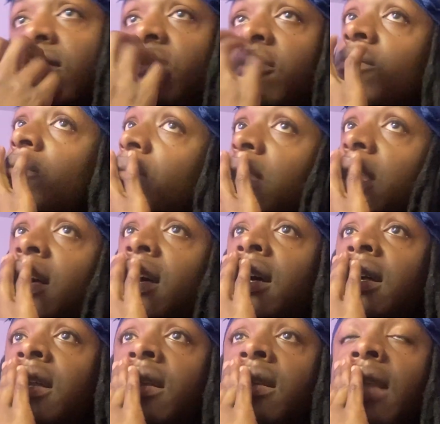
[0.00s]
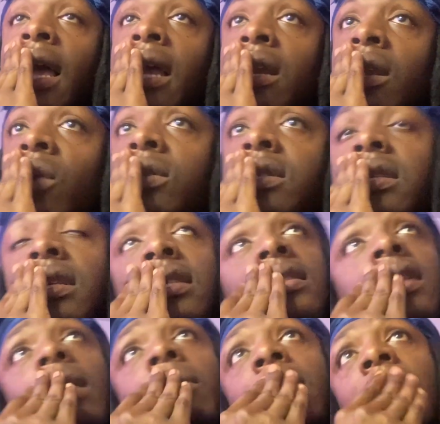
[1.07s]
blood, like losing a
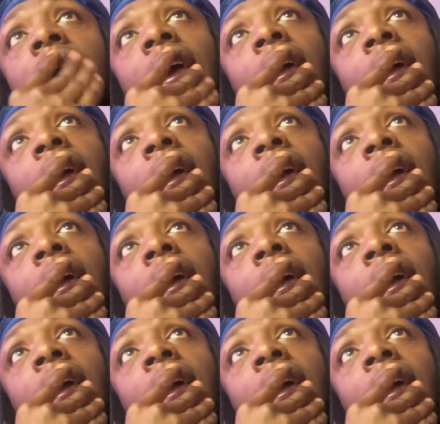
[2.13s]
sibling,